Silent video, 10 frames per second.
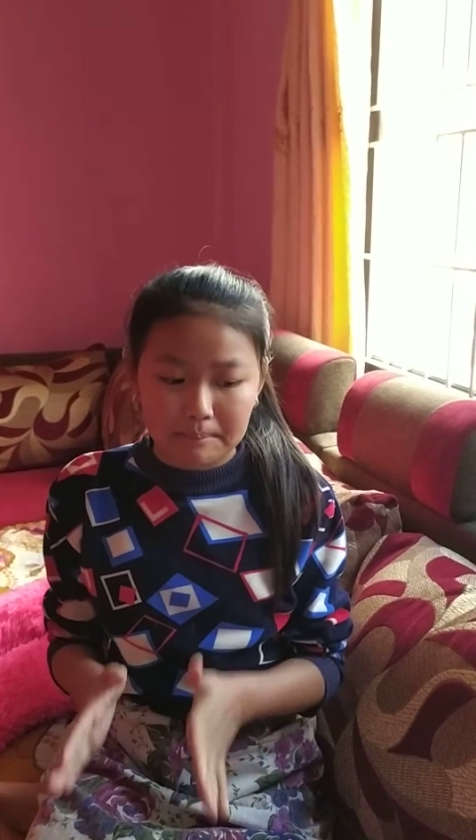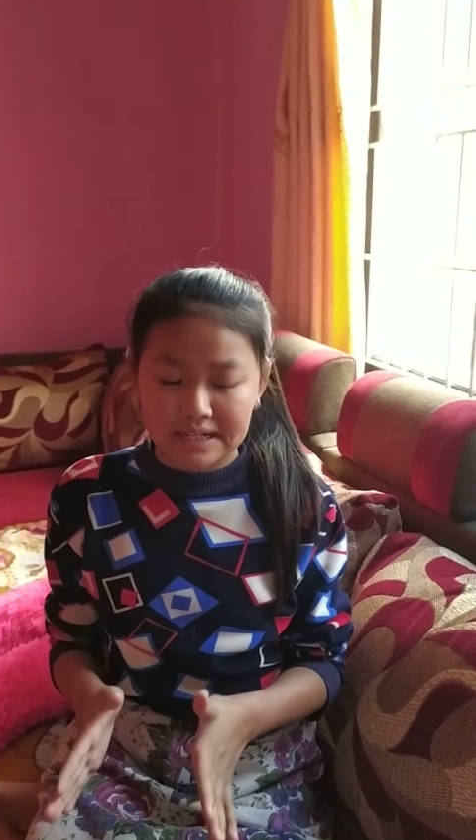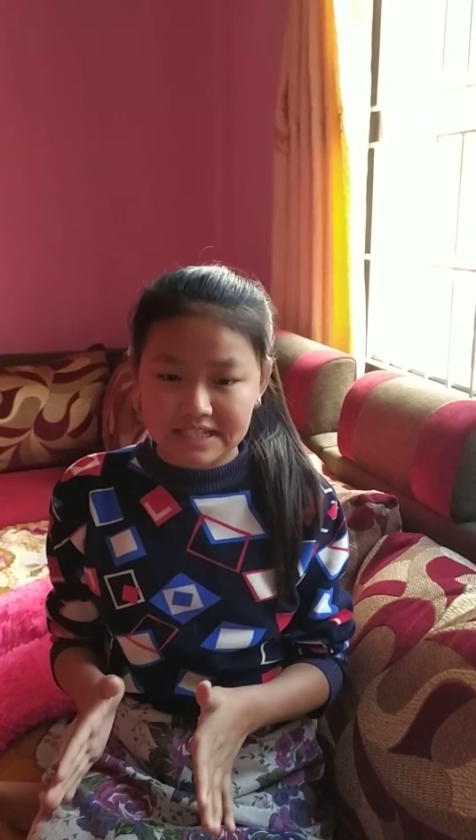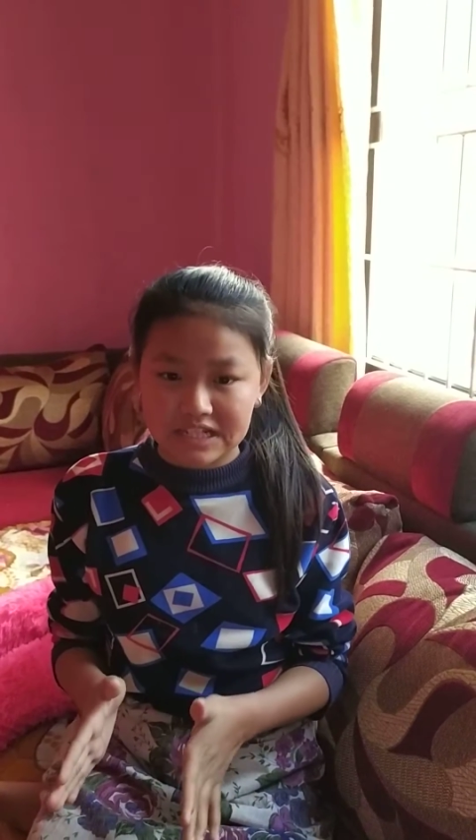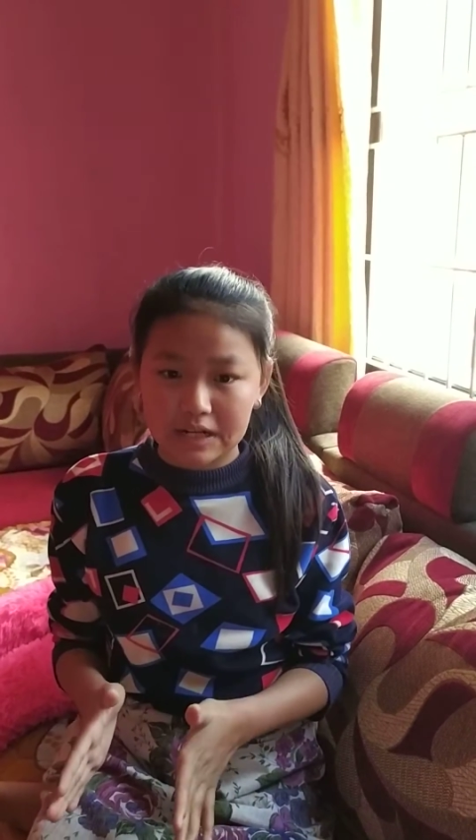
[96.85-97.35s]

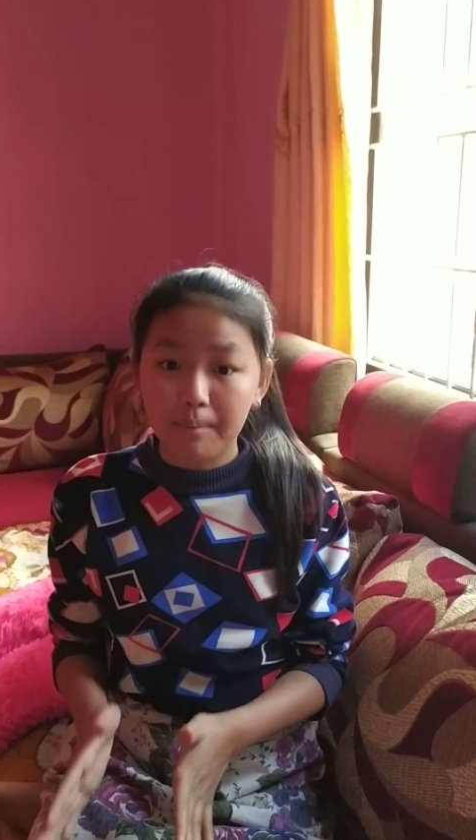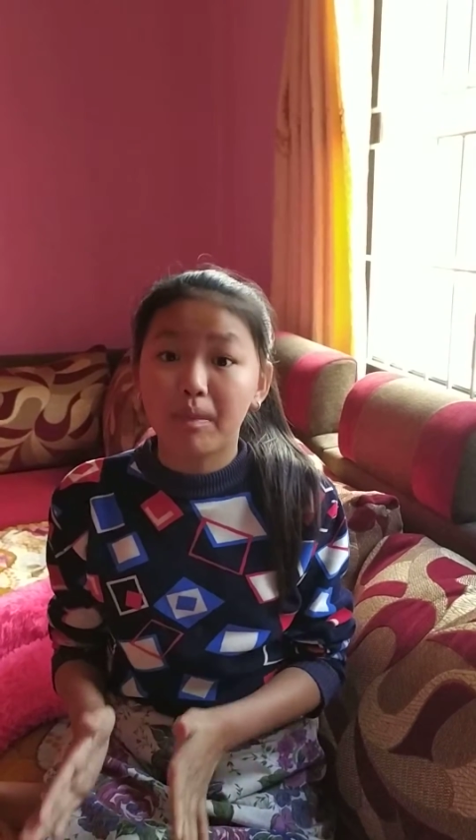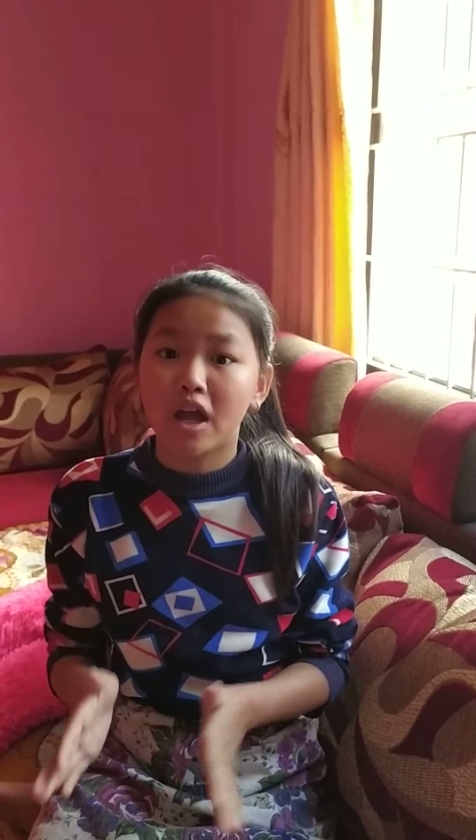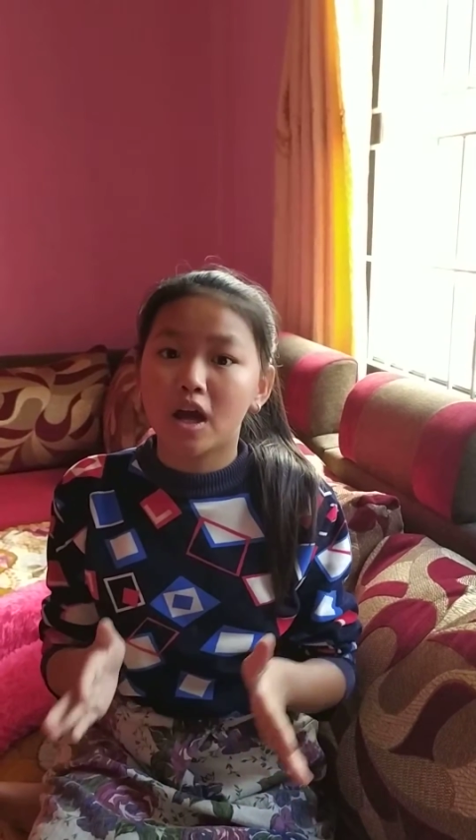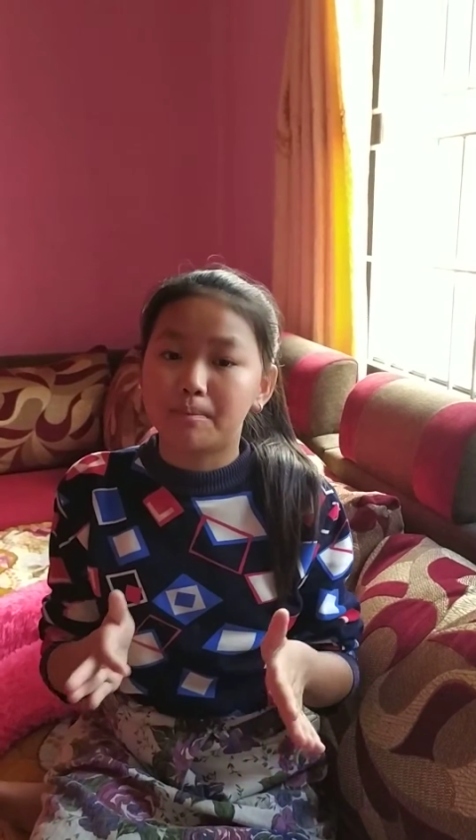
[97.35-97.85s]
meter
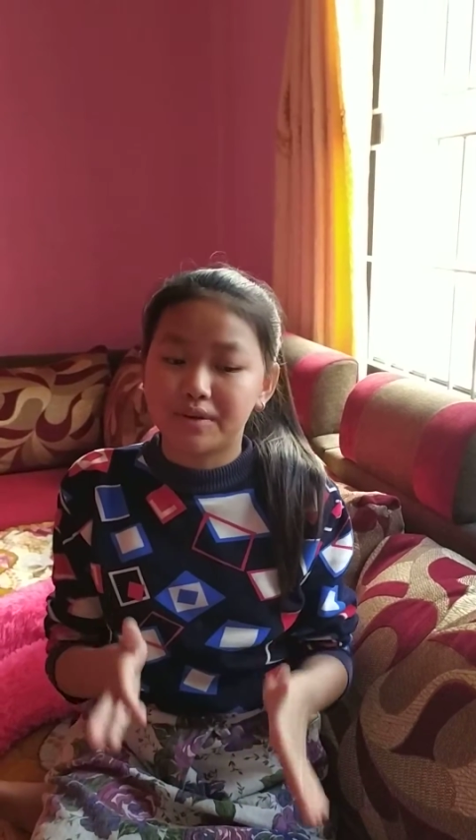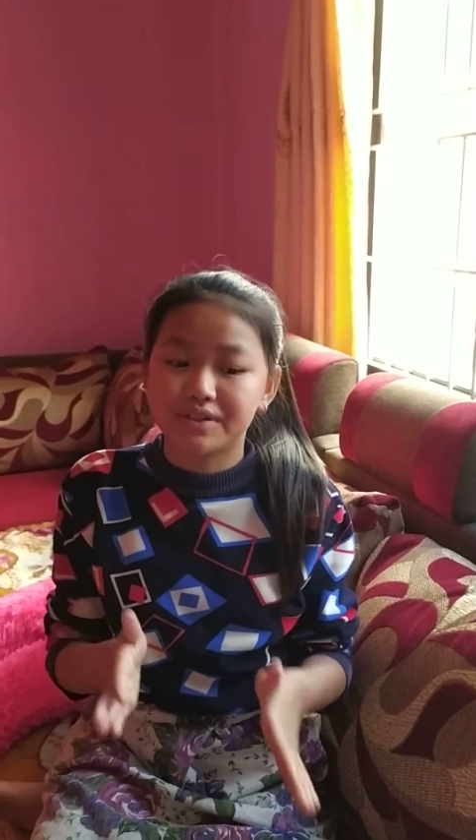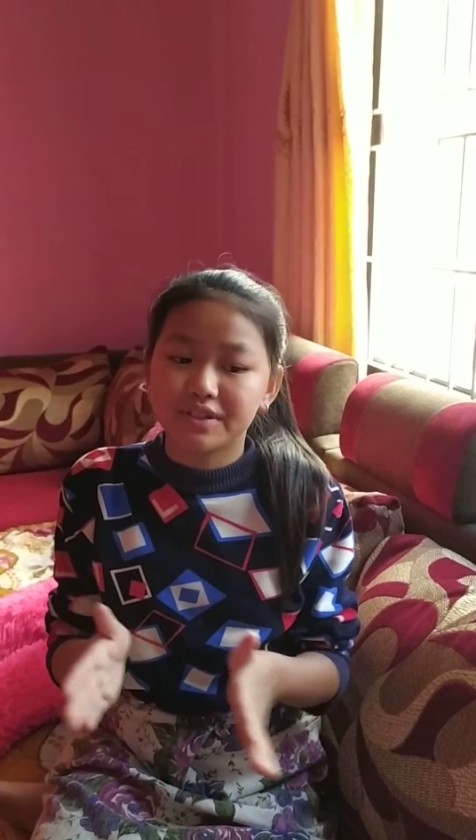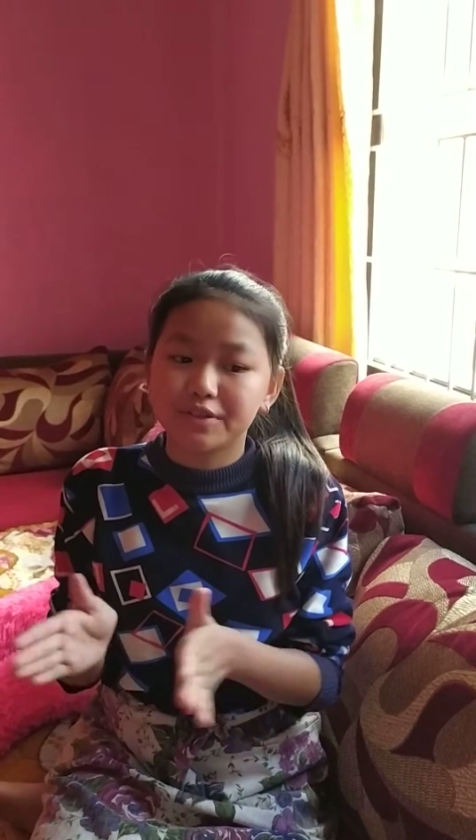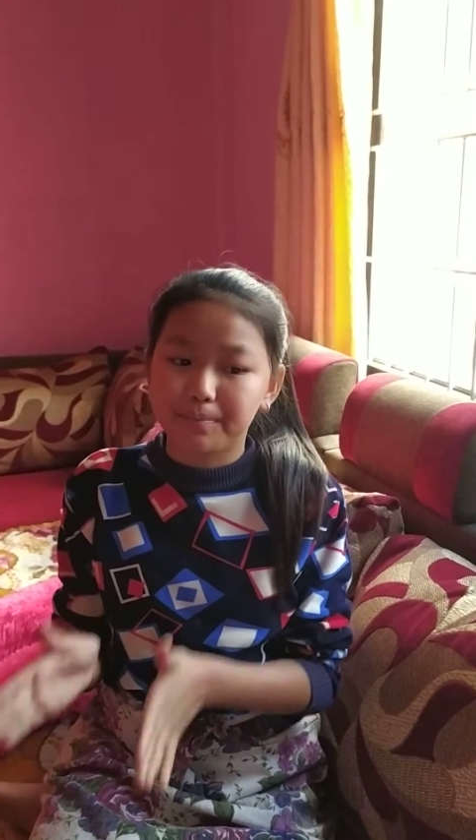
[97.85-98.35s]

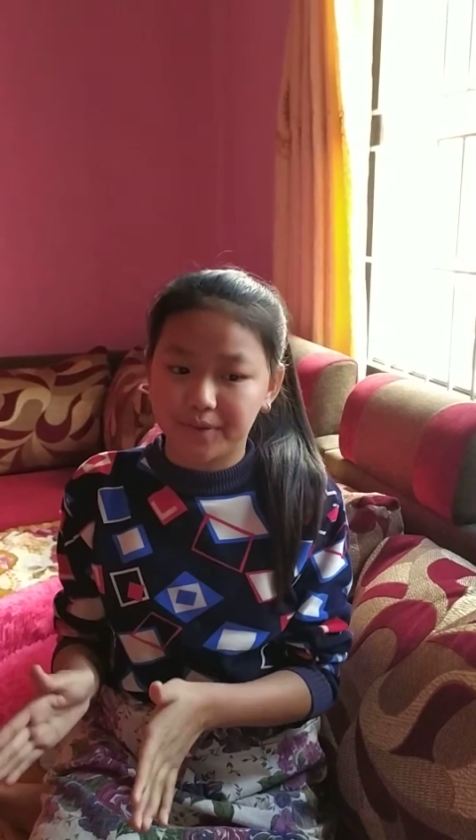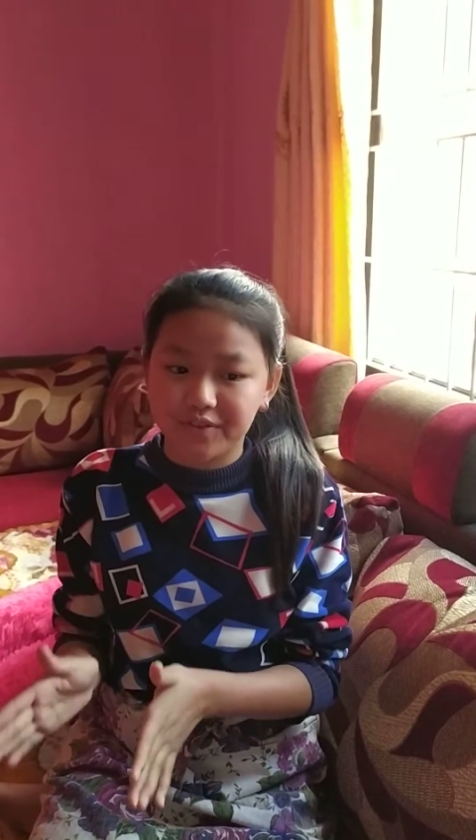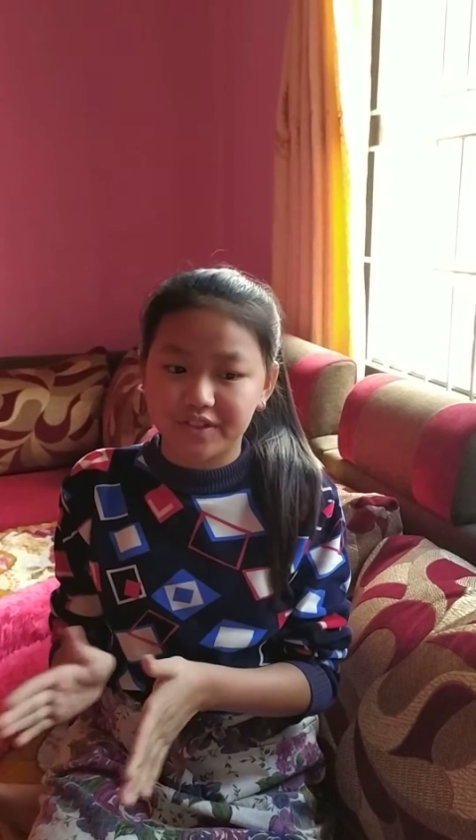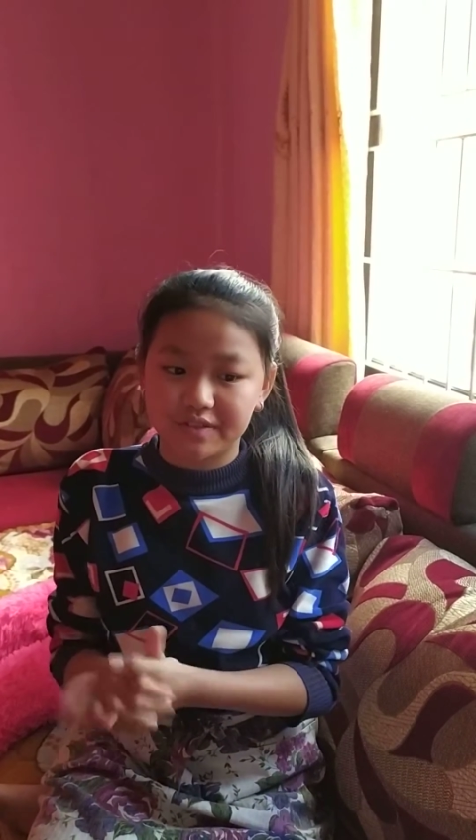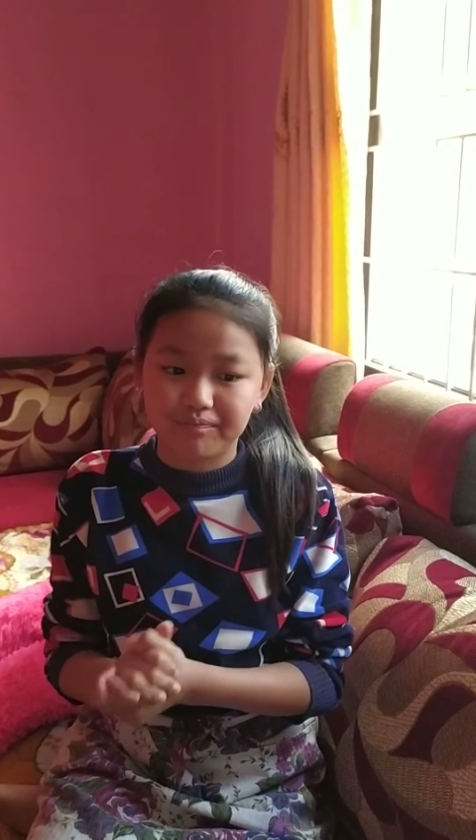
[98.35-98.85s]
person to
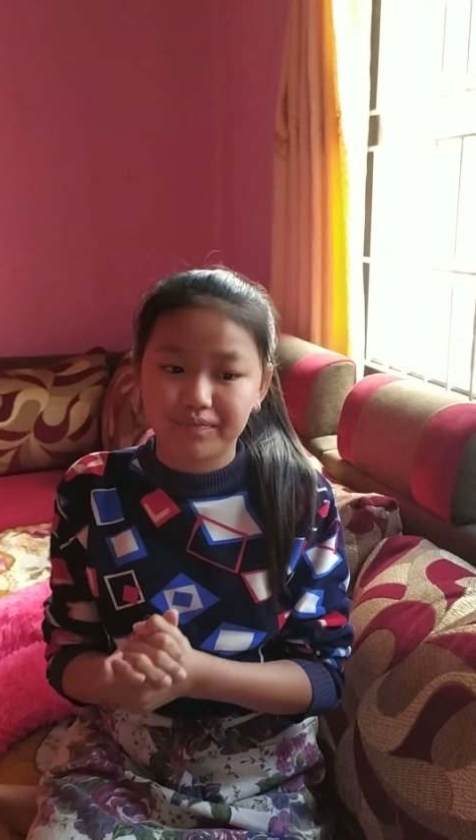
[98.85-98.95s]
person.